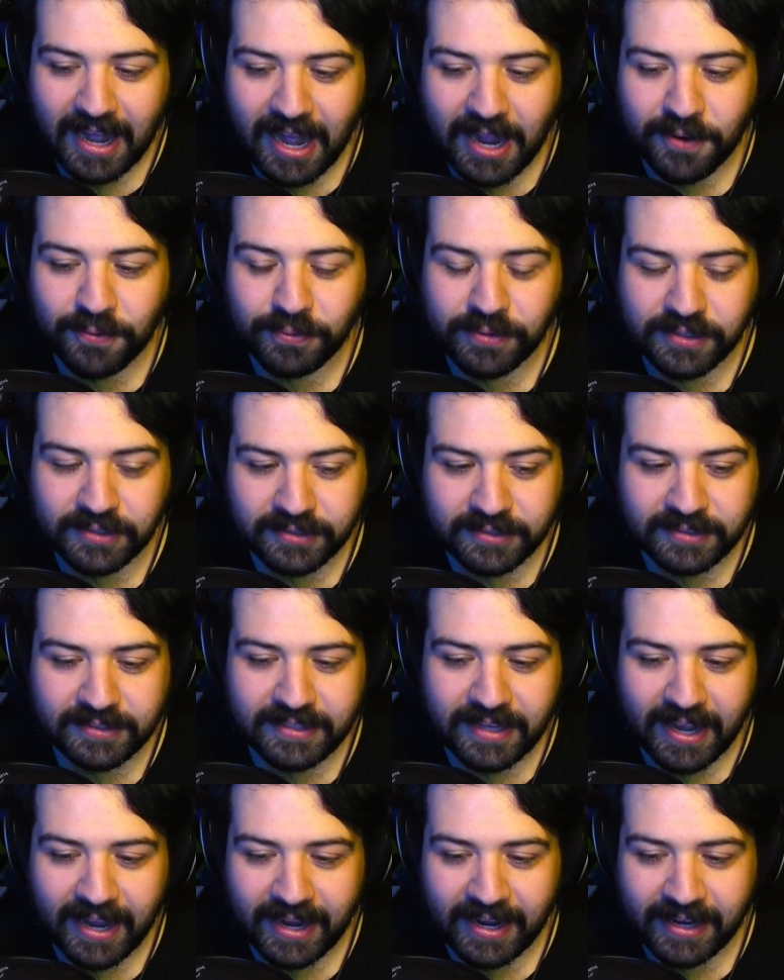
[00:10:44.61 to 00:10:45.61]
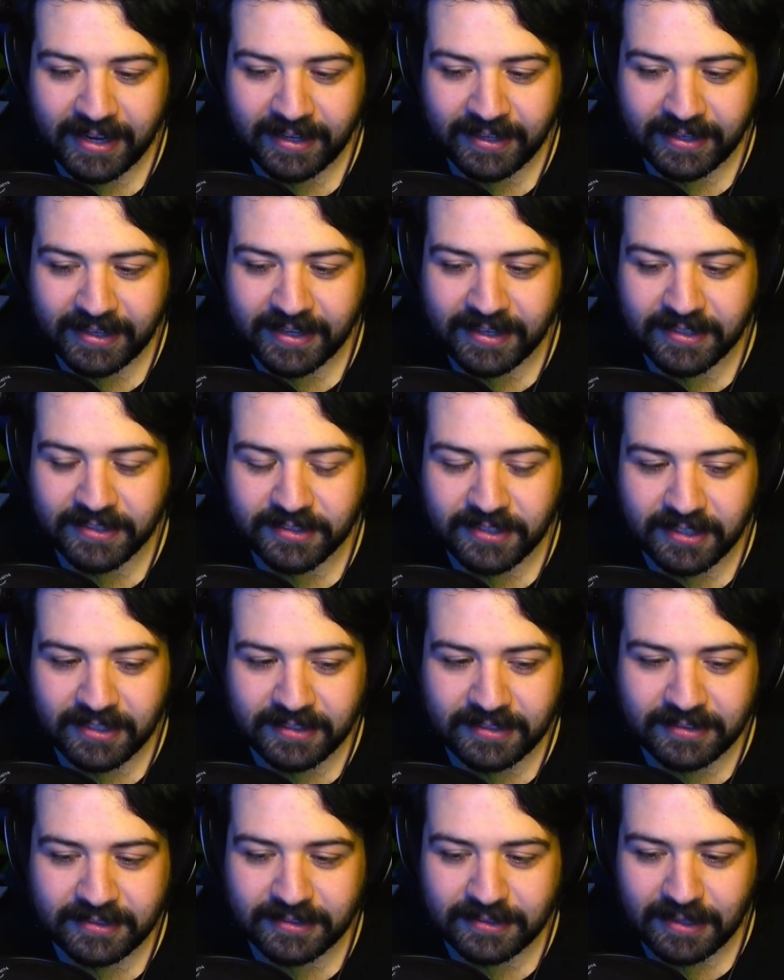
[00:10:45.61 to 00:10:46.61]
I will say it
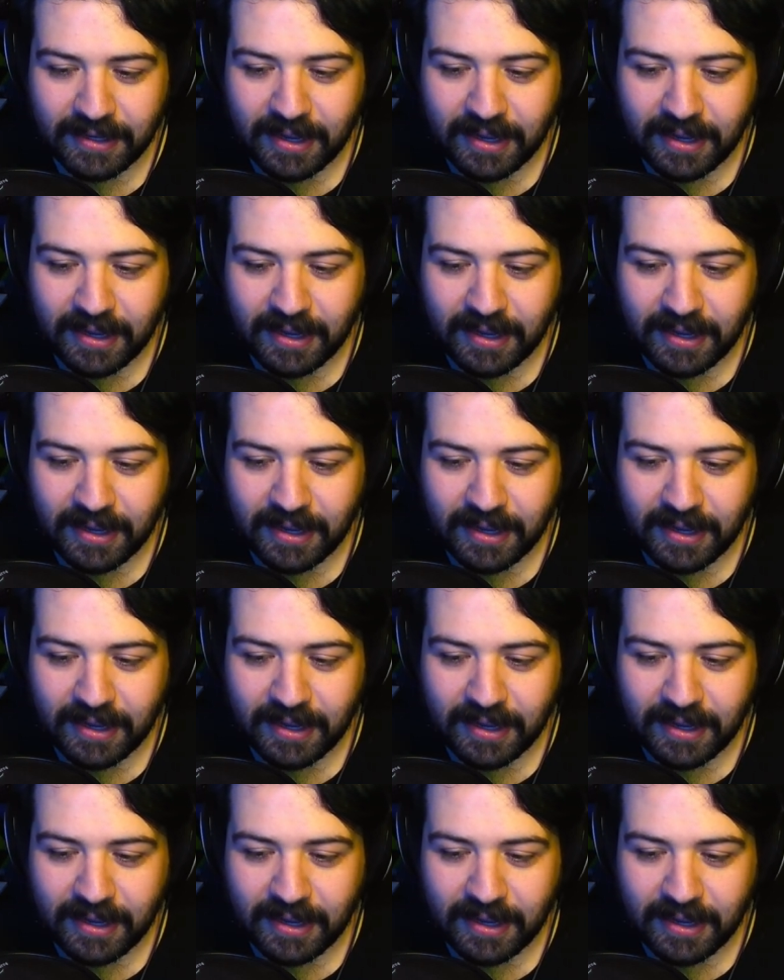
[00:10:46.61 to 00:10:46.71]
does